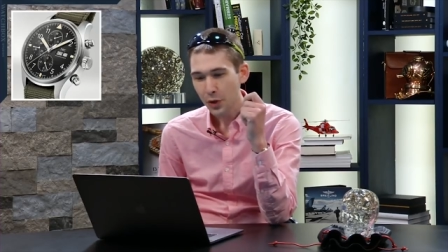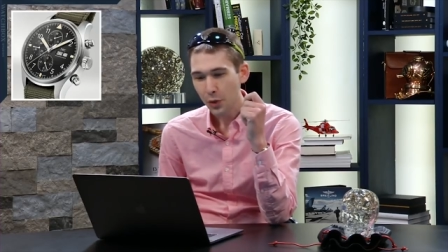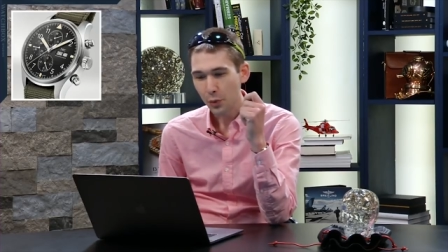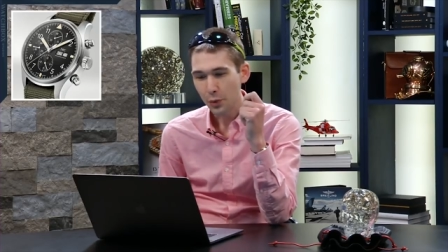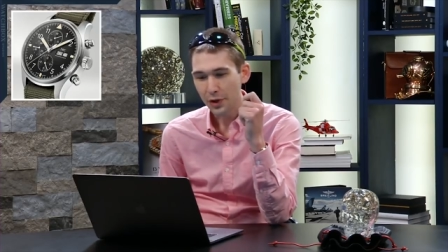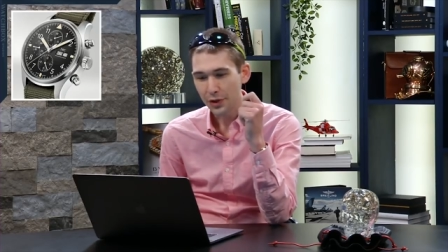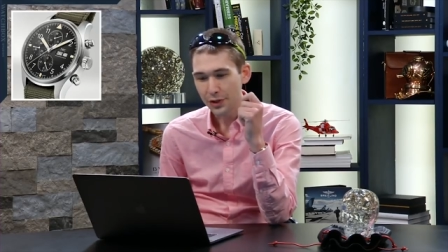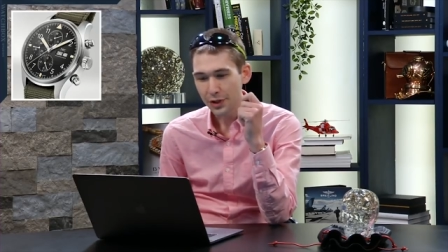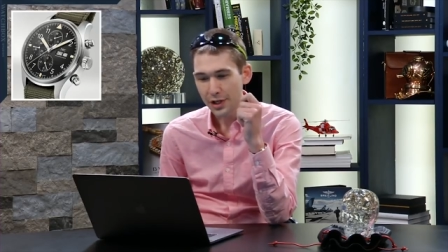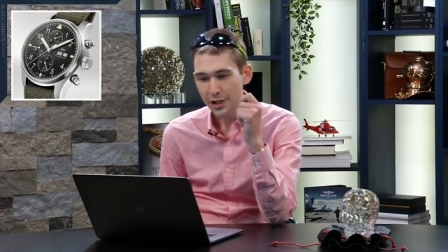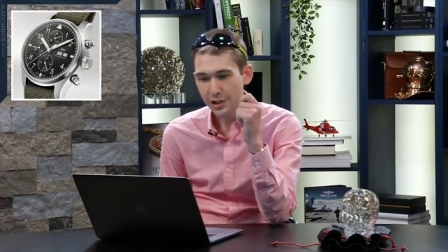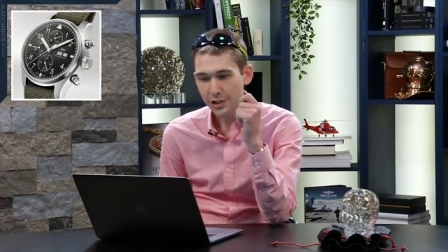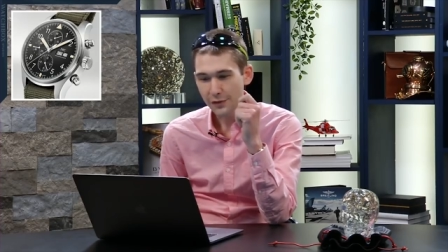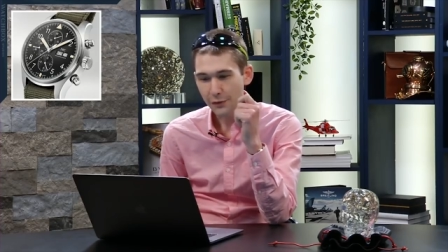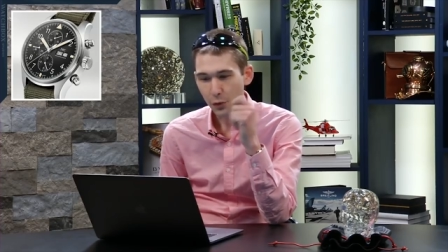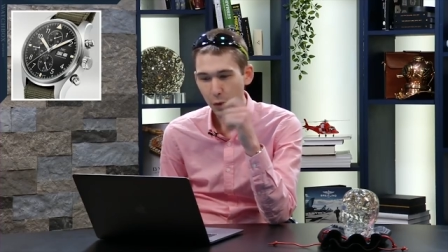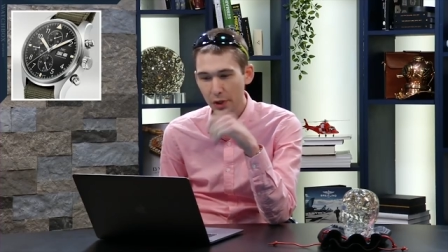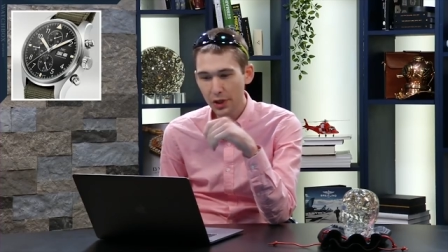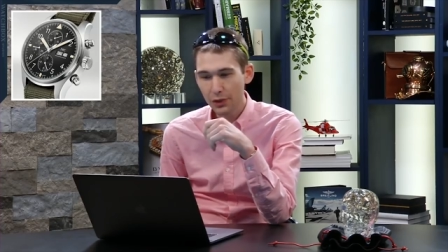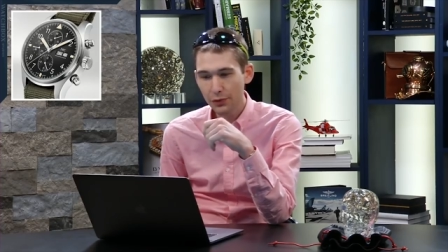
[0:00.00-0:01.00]
with its
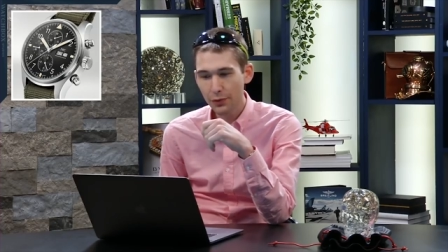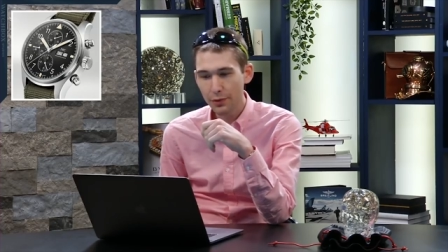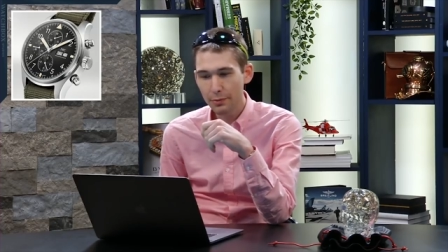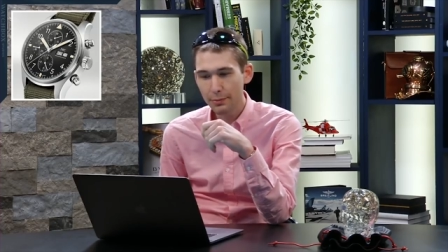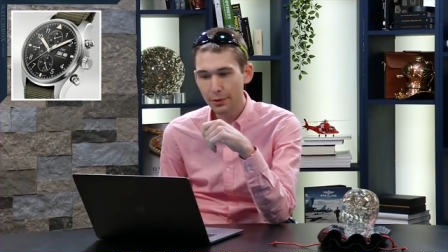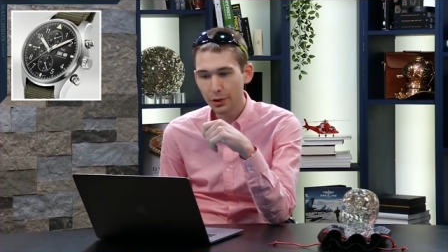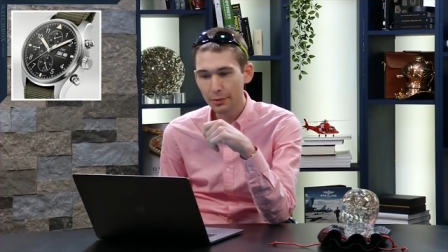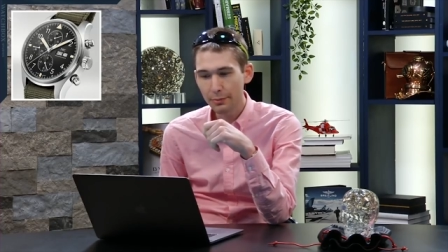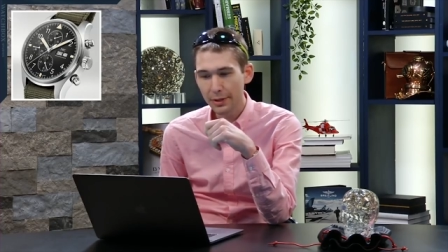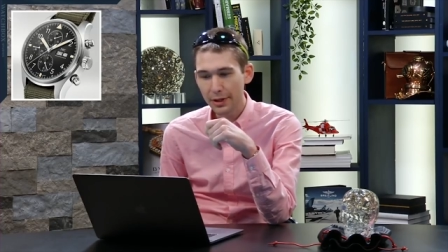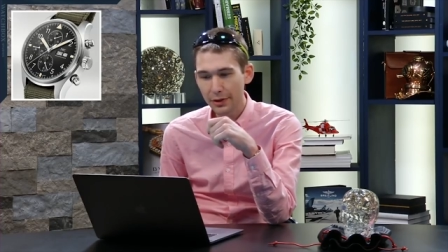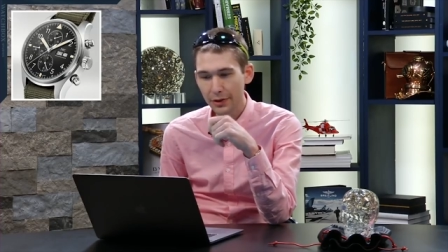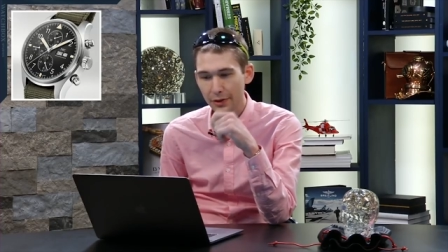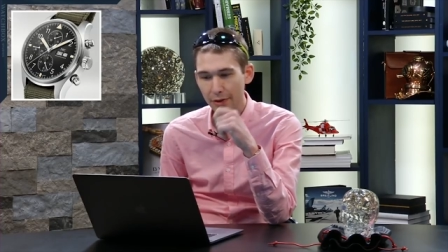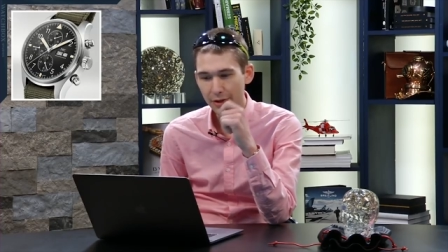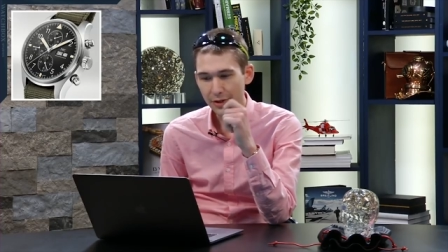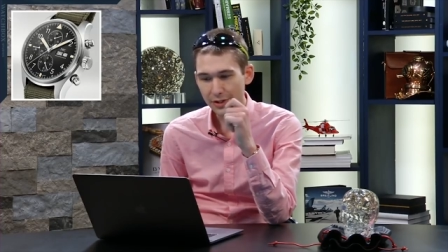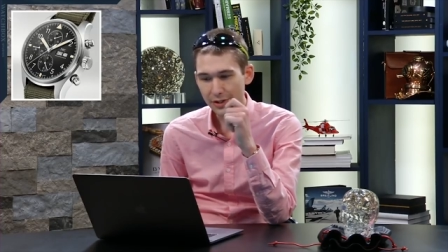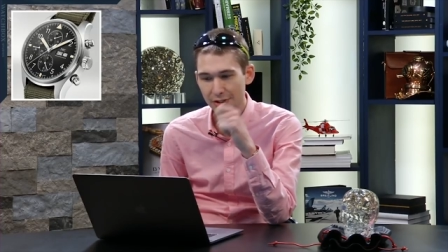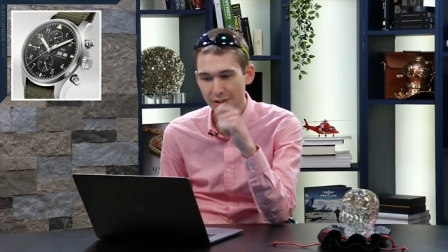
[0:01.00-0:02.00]
43
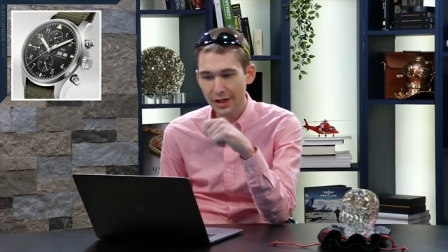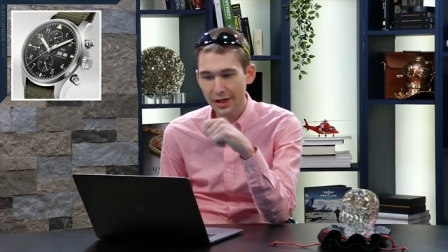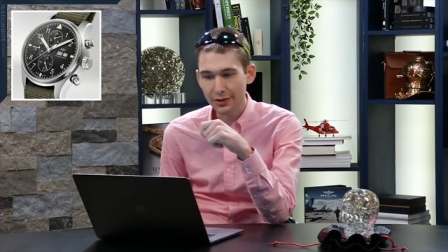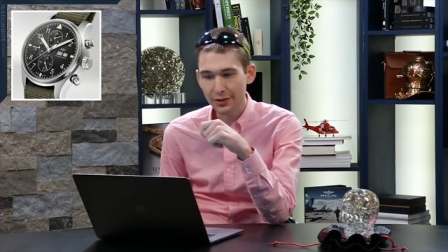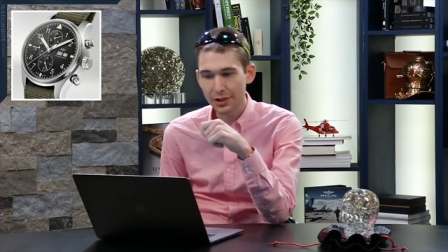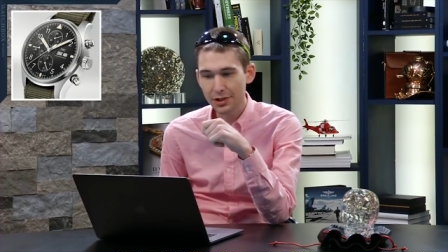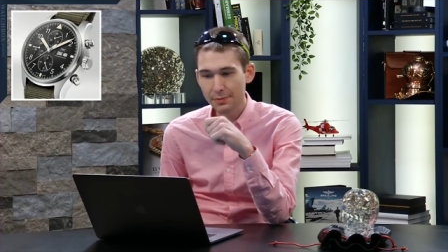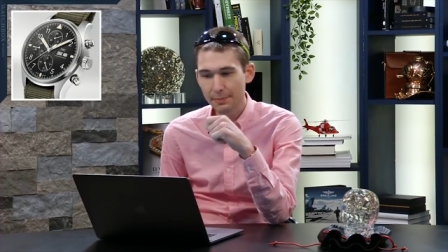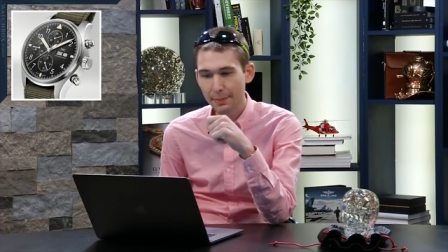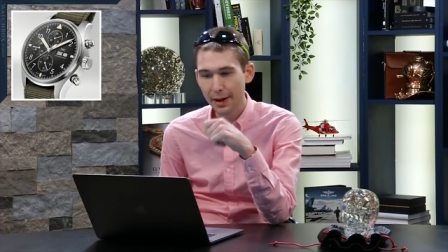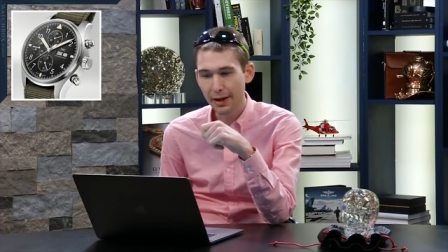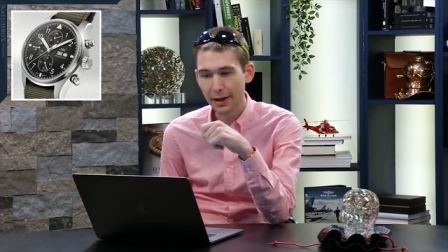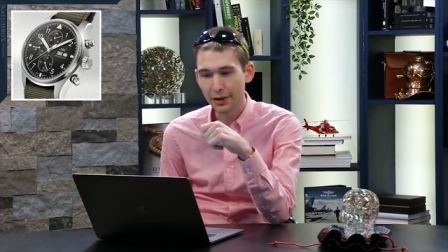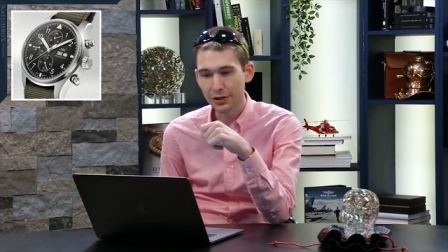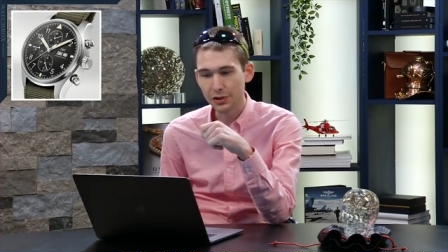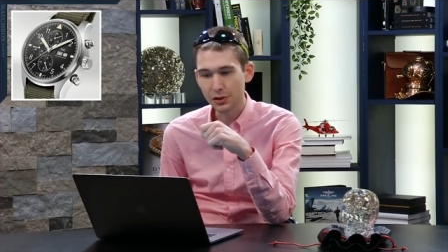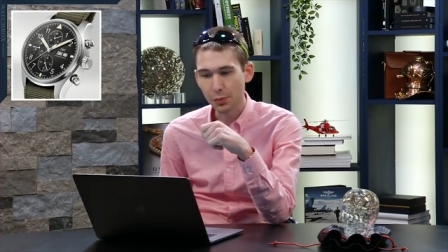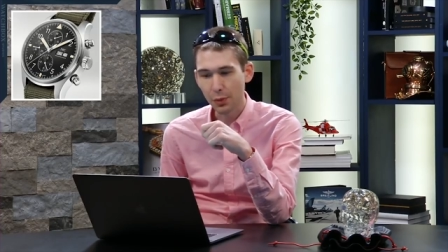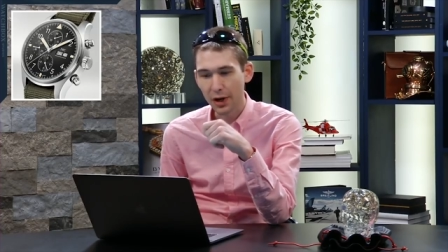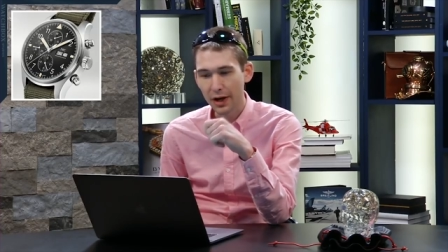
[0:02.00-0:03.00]
millimeter stainless
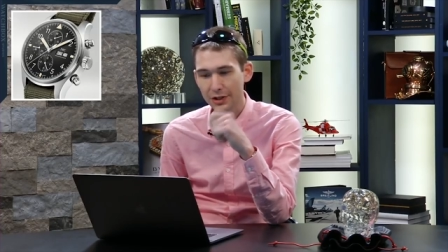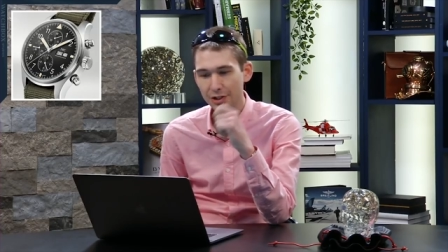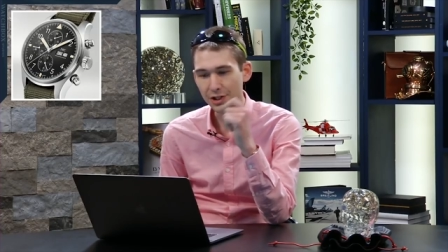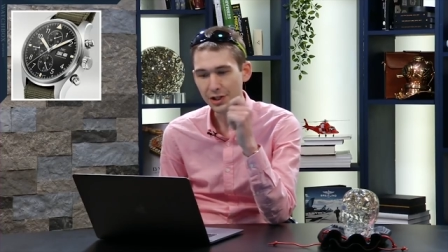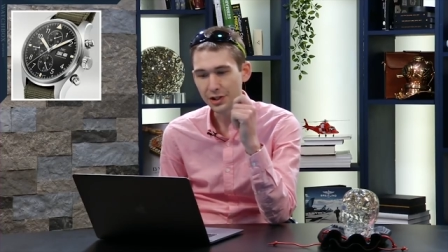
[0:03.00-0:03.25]
pilot's watch